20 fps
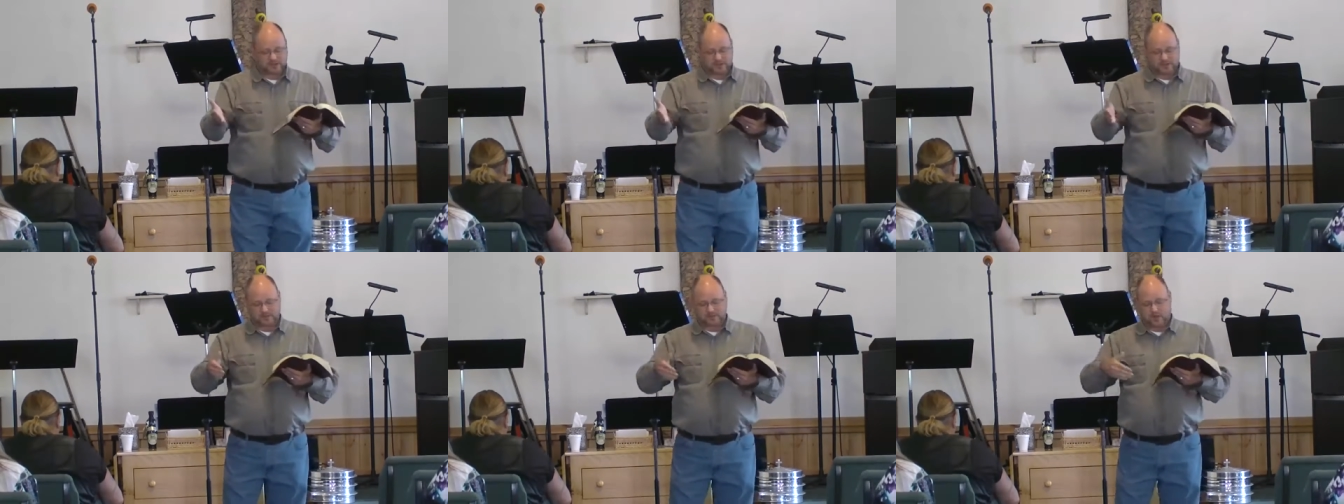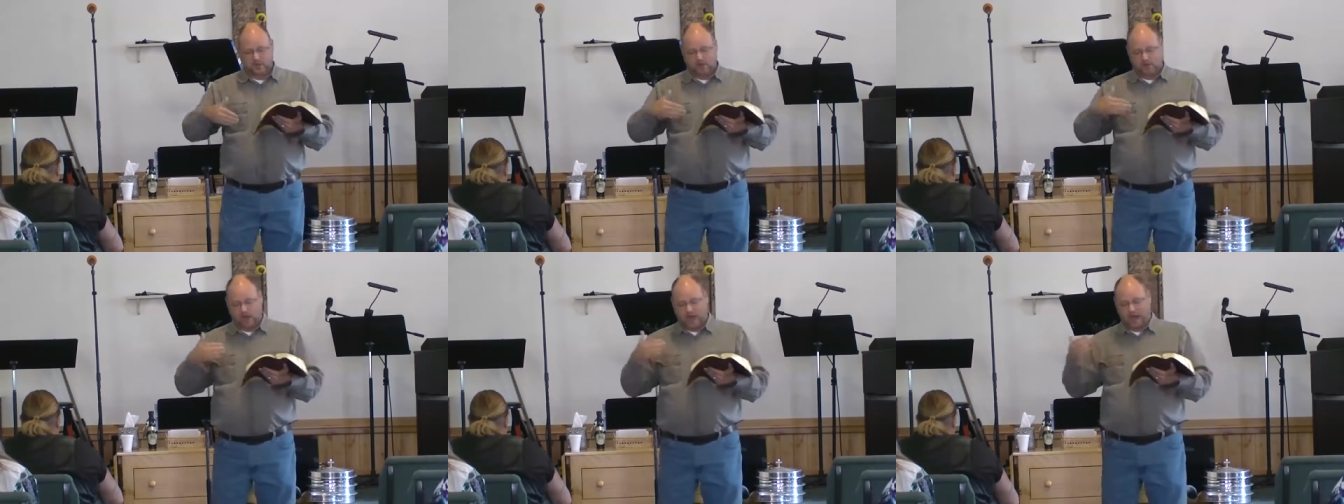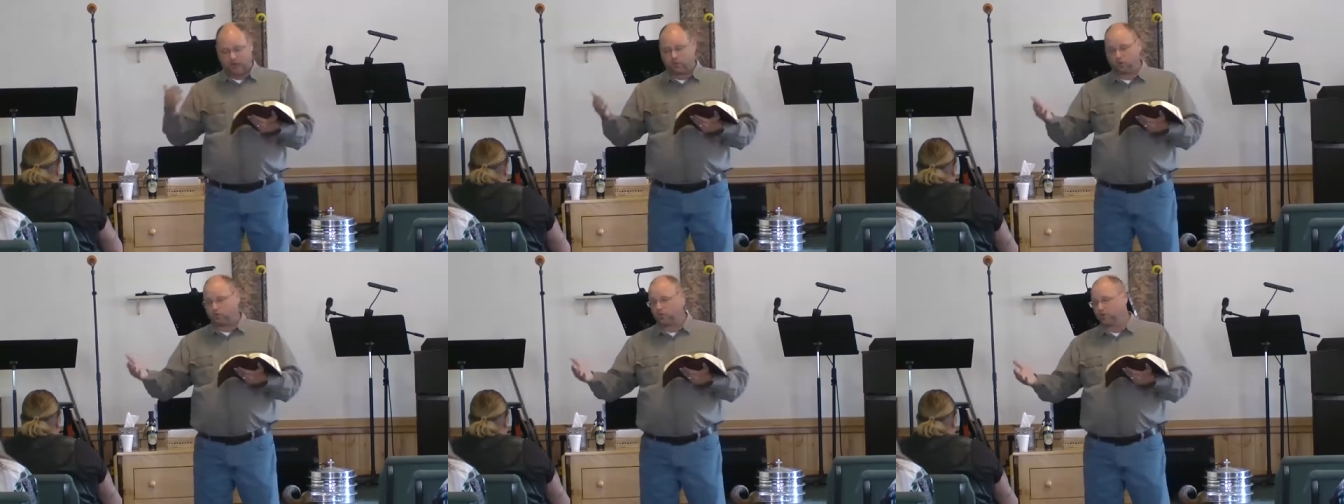says,
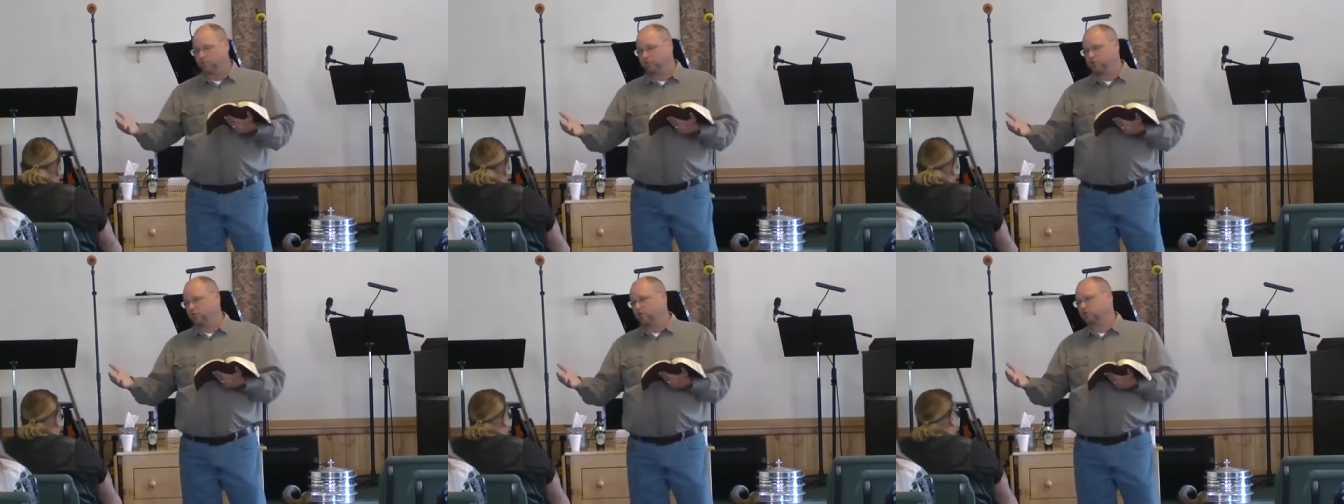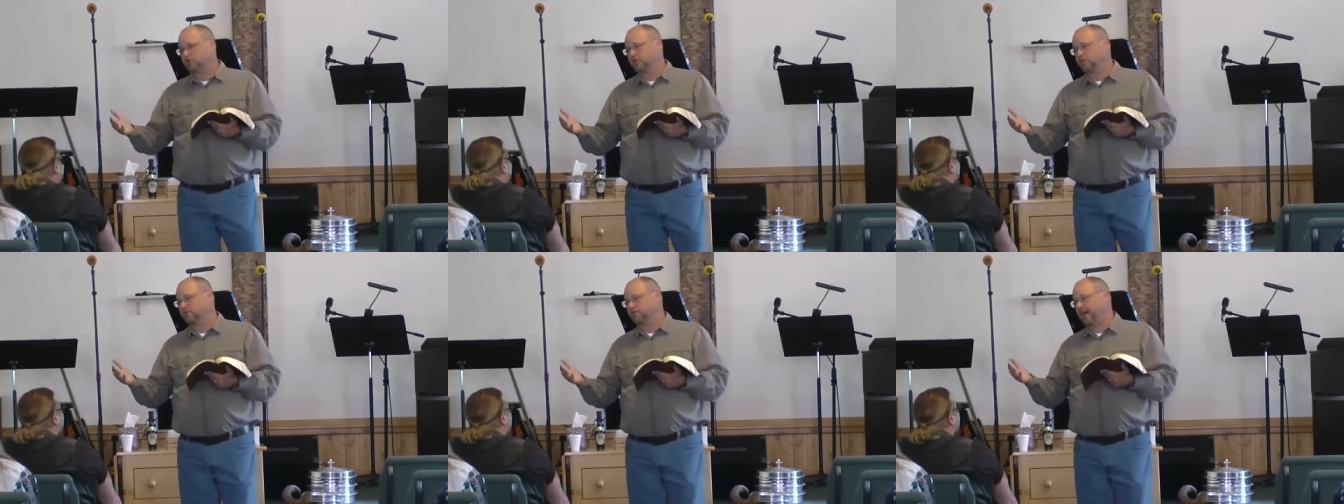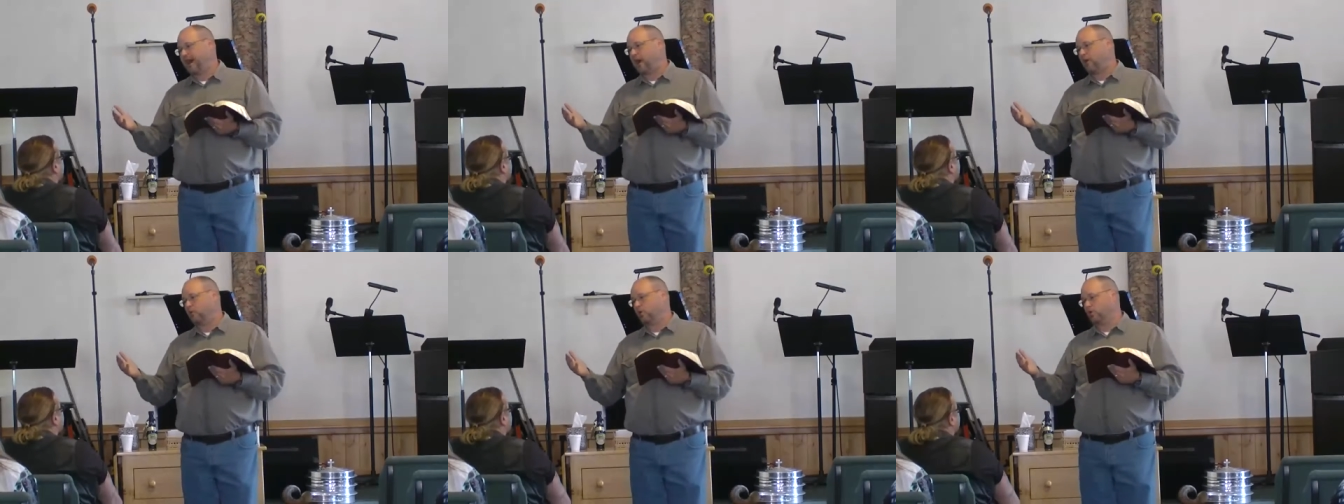I will rebuke the
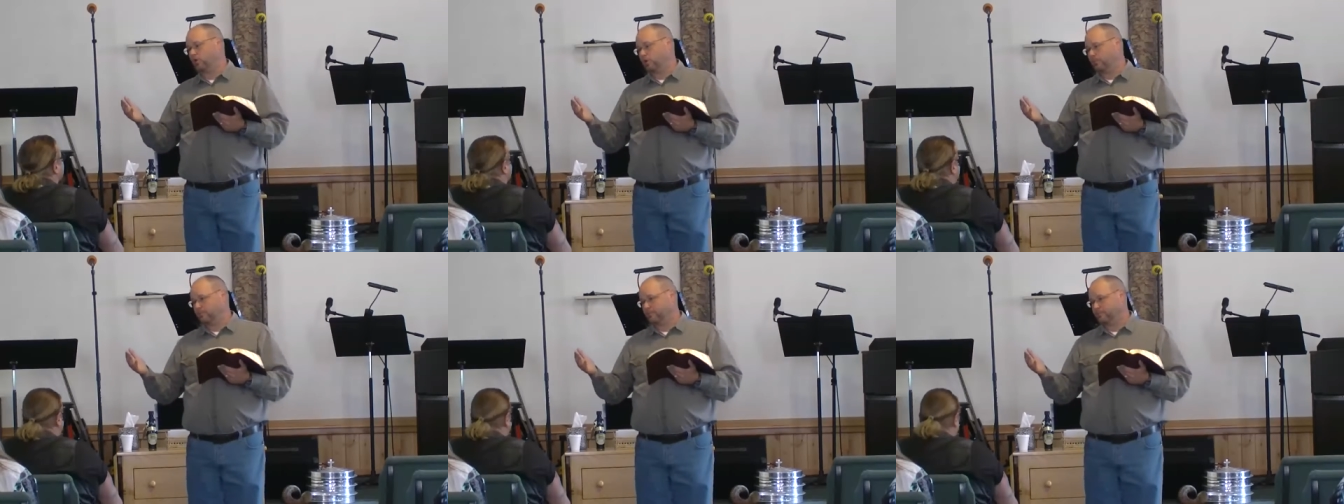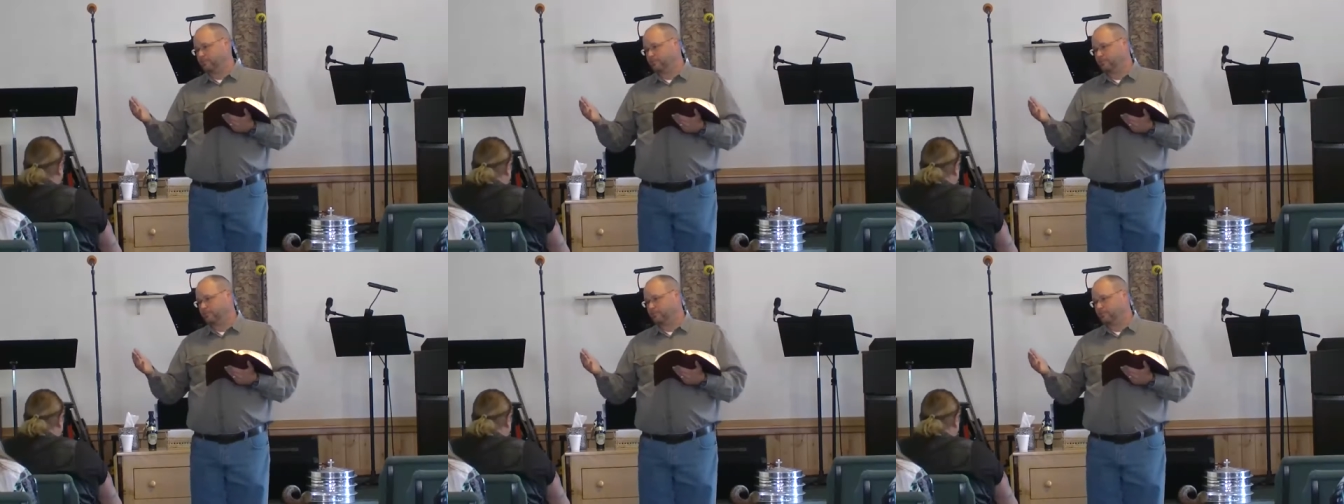devourer.